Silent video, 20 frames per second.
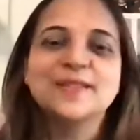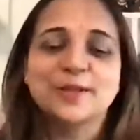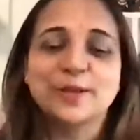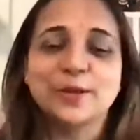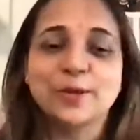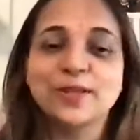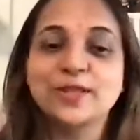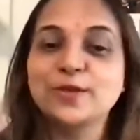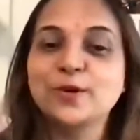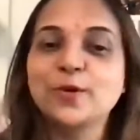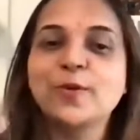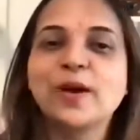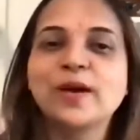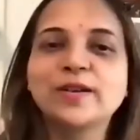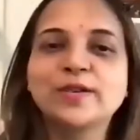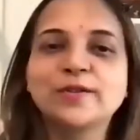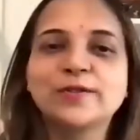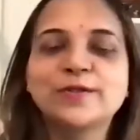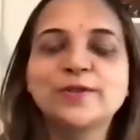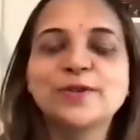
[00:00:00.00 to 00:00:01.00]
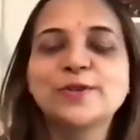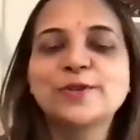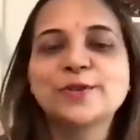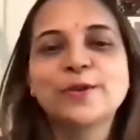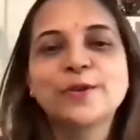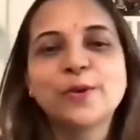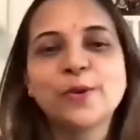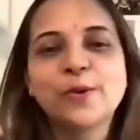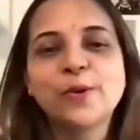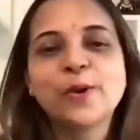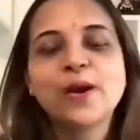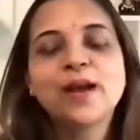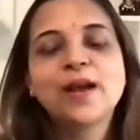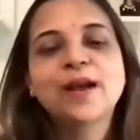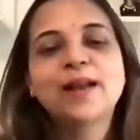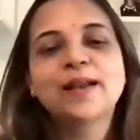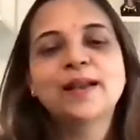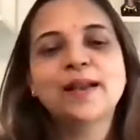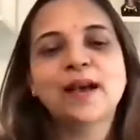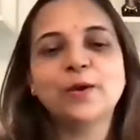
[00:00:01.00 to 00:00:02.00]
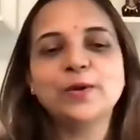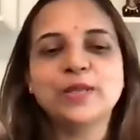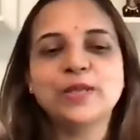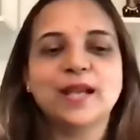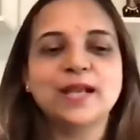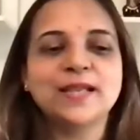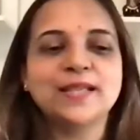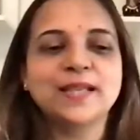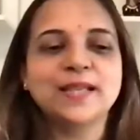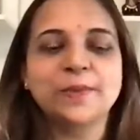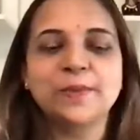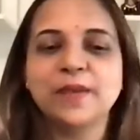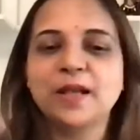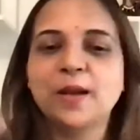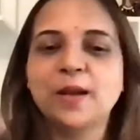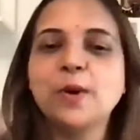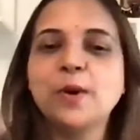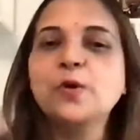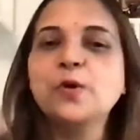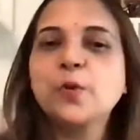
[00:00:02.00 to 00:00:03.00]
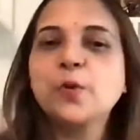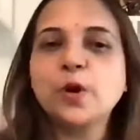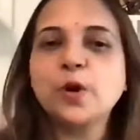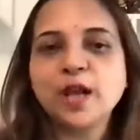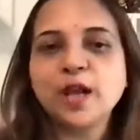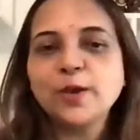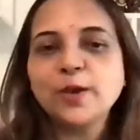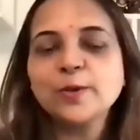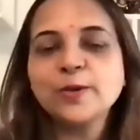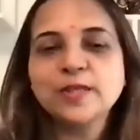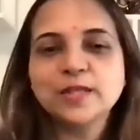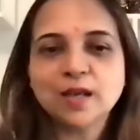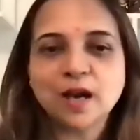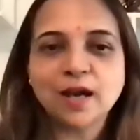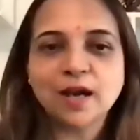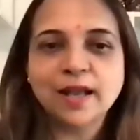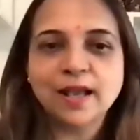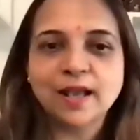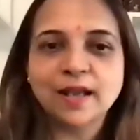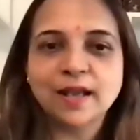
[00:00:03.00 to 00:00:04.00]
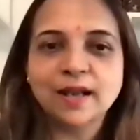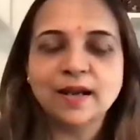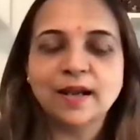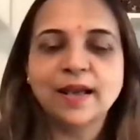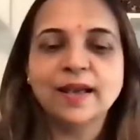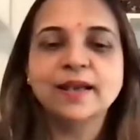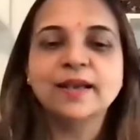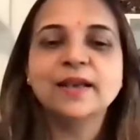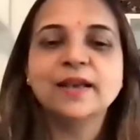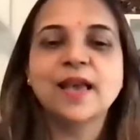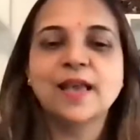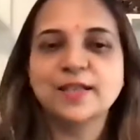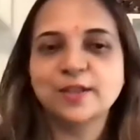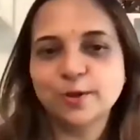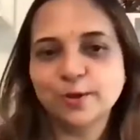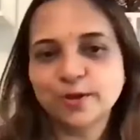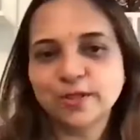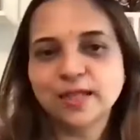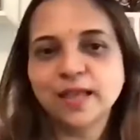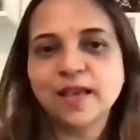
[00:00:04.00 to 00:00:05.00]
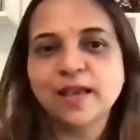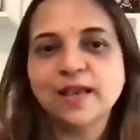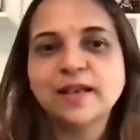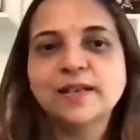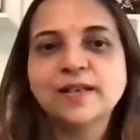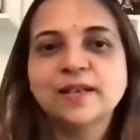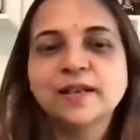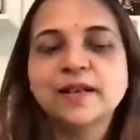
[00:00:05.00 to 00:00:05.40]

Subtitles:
So it's so wonderful to know. Now tell us something about what are you studying? Like, as you said,